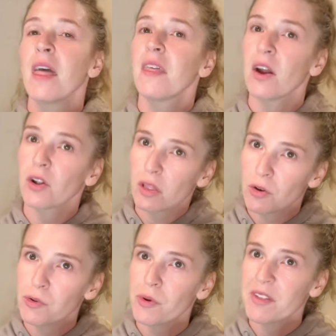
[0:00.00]
They are
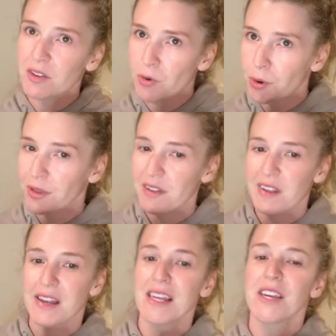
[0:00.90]
low noise and cordless
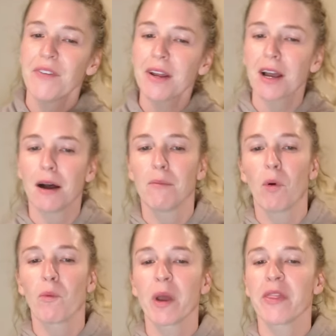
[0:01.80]
and even come
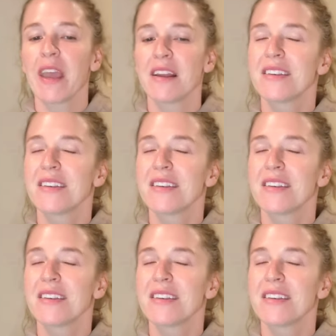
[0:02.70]
with a